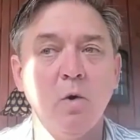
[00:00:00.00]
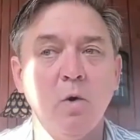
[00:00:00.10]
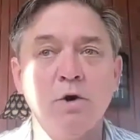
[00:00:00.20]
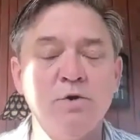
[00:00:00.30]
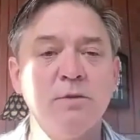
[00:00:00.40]

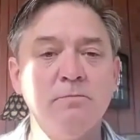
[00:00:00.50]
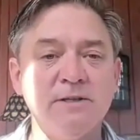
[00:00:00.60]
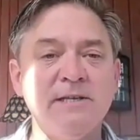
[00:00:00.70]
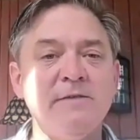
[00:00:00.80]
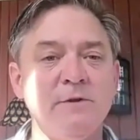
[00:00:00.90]
or you can
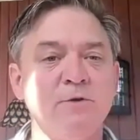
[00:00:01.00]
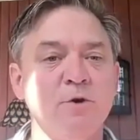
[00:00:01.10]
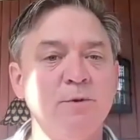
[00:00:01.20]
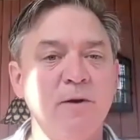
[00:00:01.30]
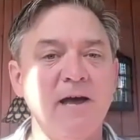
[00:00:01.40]
believe in the
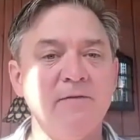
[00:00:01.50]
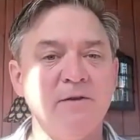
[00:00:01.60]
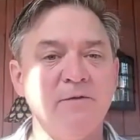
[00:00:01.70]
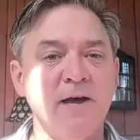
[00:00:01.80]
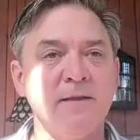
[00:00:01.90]
group you have
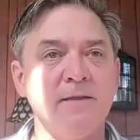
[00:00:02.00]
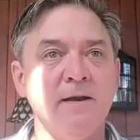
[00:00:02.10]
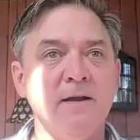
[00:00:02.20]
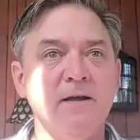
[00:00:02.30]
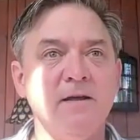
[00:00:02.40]
and the fact
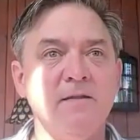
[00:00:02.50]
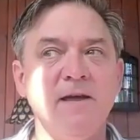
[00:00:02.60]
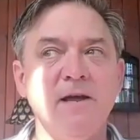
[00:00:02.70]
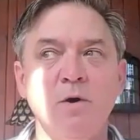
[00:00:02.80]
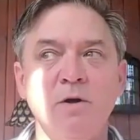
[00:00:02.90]
that
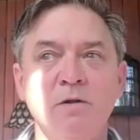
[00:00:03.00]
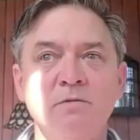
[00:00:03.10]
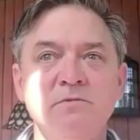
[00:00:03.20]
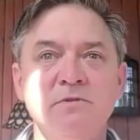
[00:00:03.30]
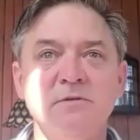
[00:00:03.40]
they
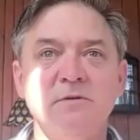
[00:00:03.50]
will